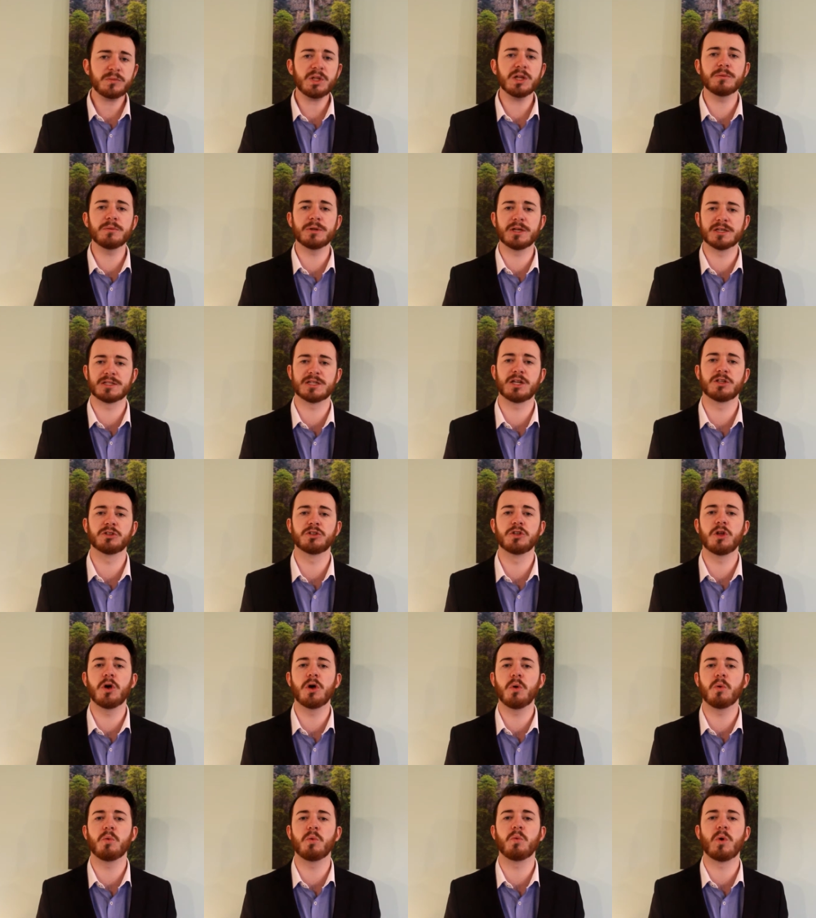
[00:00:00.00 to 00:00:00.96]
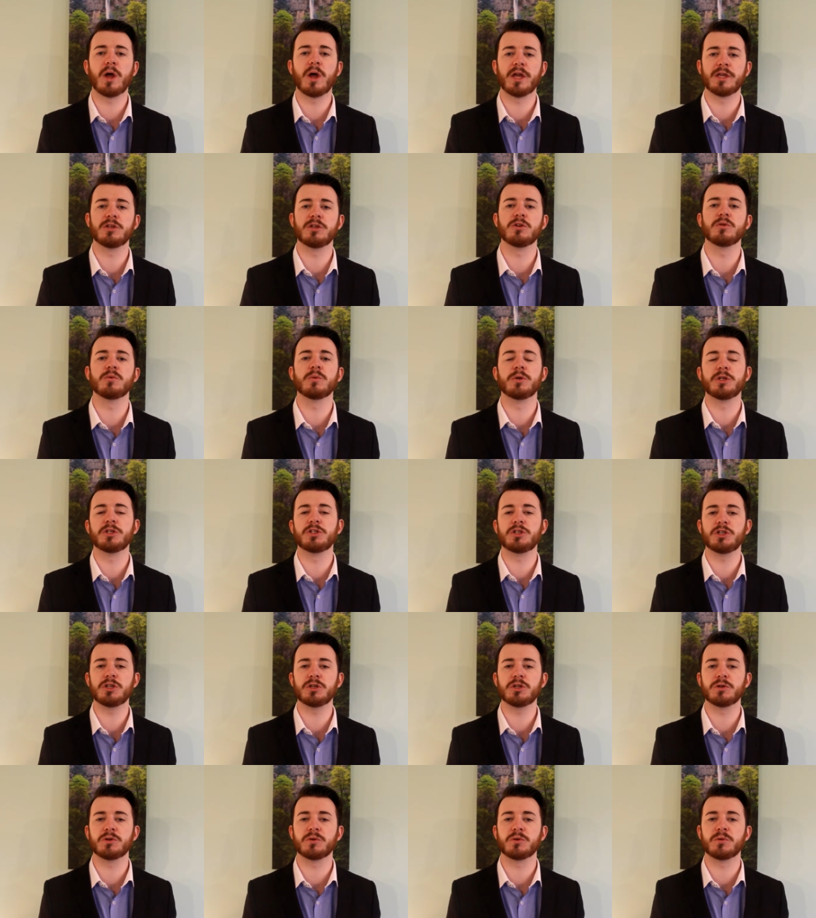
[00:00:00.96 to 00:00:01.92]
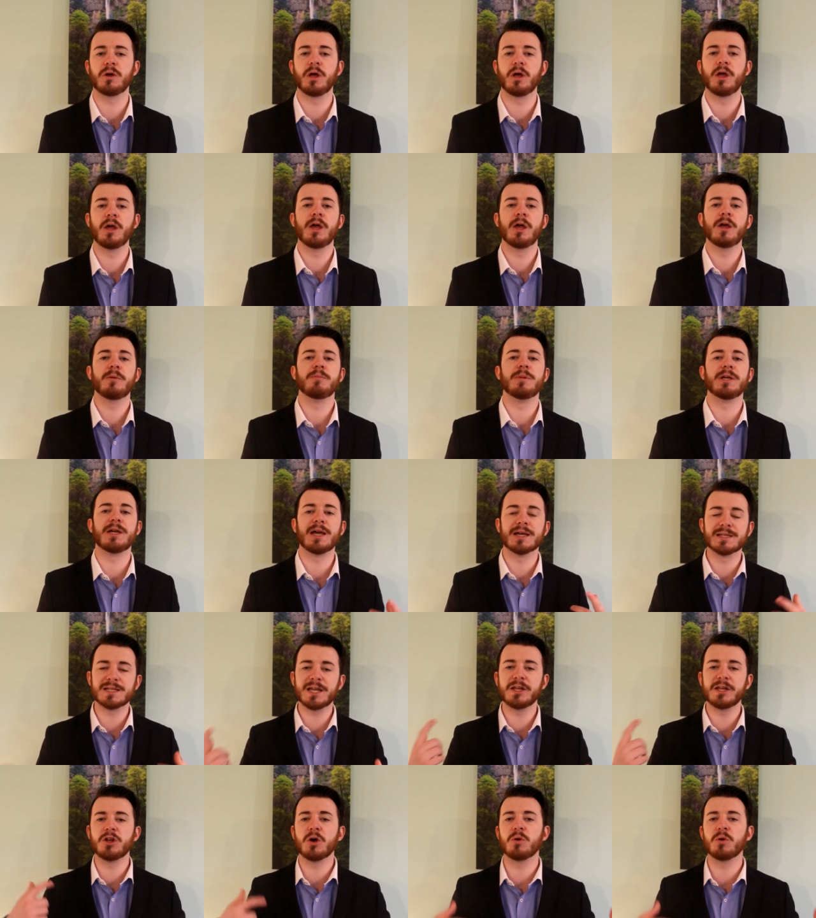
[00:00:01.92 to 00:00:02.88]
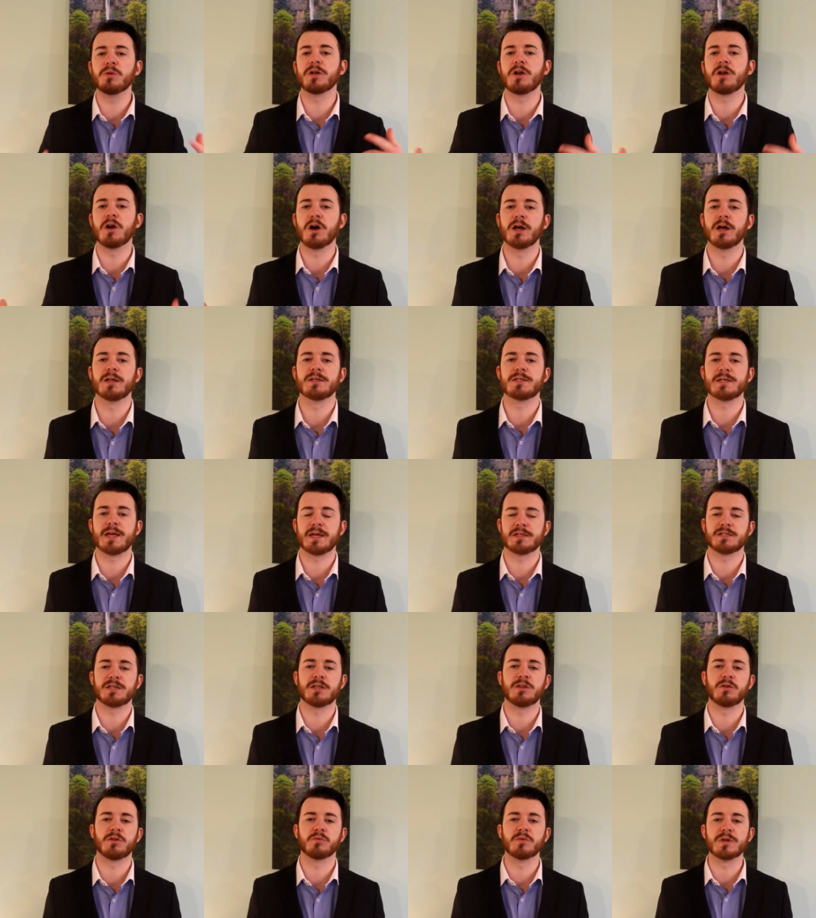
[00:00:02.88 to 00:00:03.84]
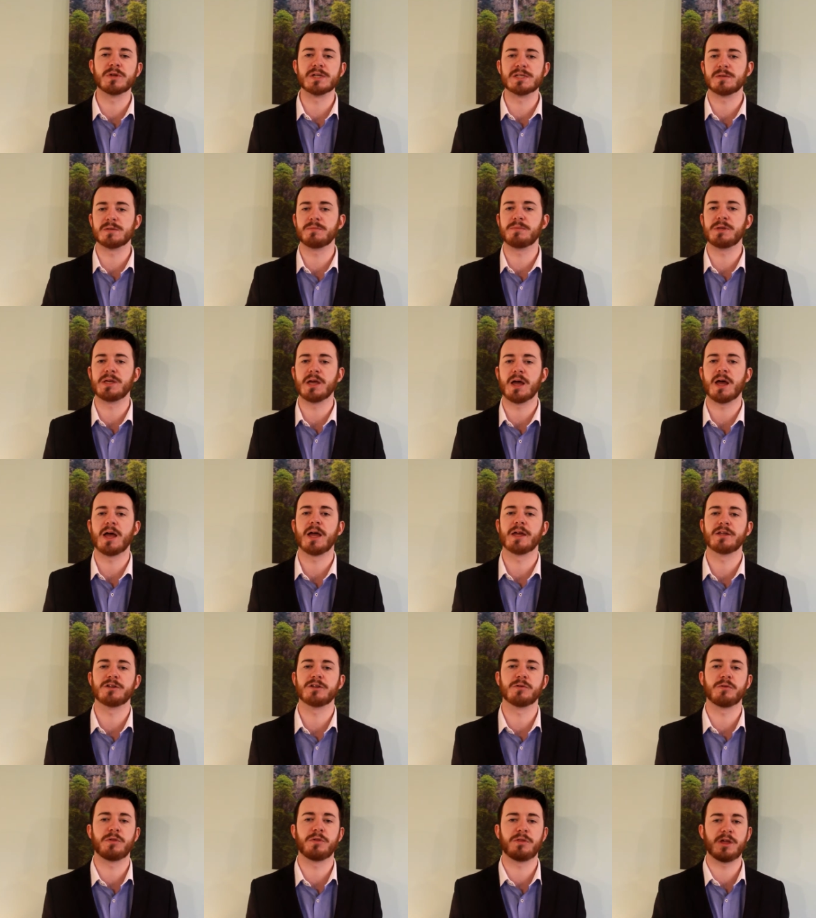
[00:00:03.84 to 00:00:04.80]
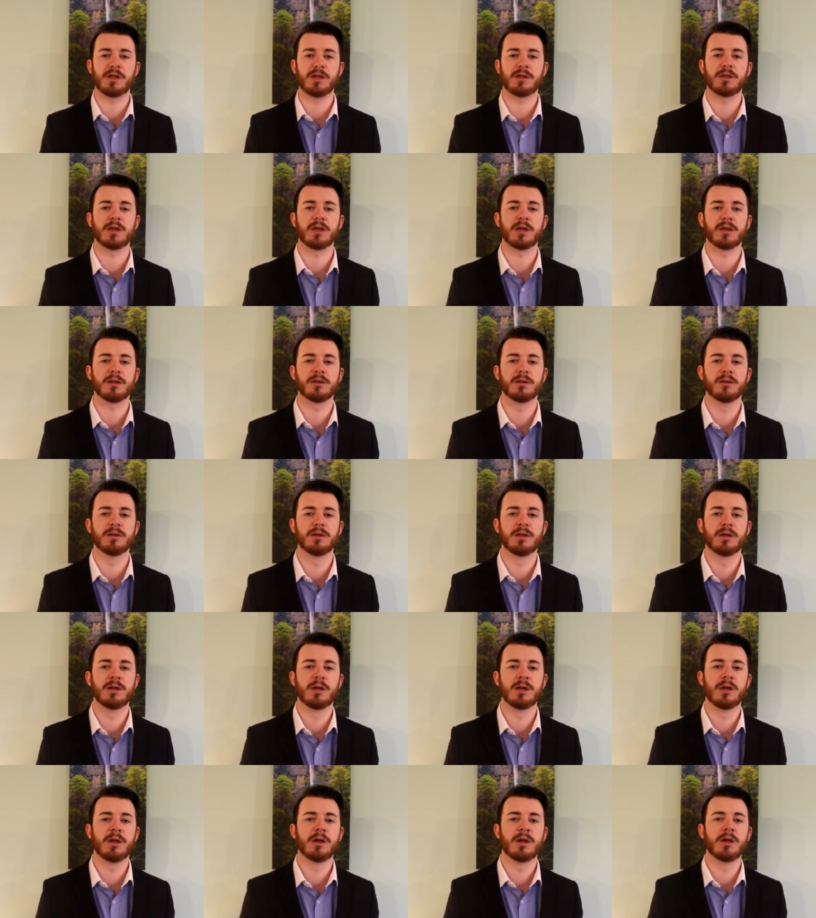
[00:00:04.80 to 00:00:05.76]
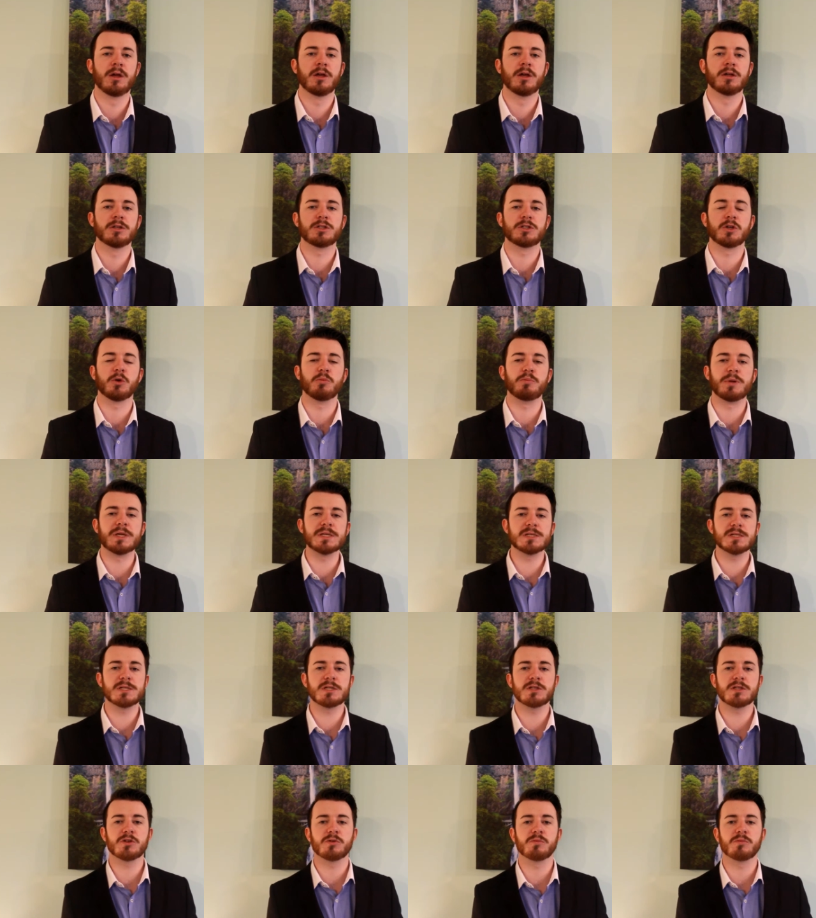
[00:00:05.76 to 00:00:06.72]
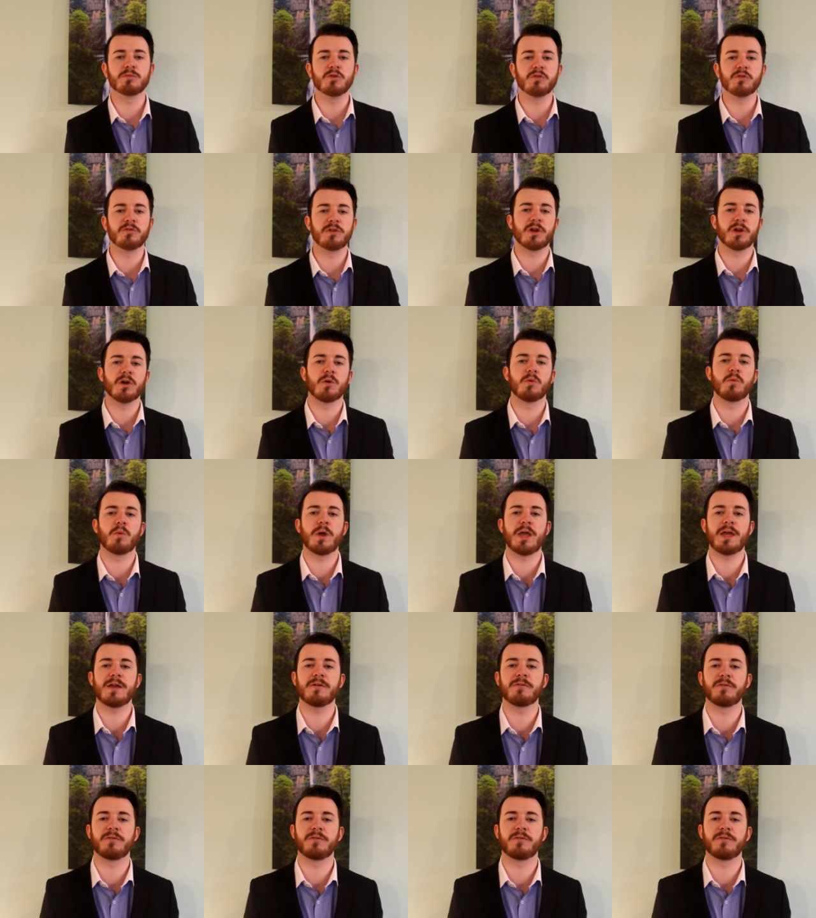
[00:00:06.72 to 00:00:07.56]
Because I'll know what you would do, because I know the context and the reason behind your thinking. So businesses are moving away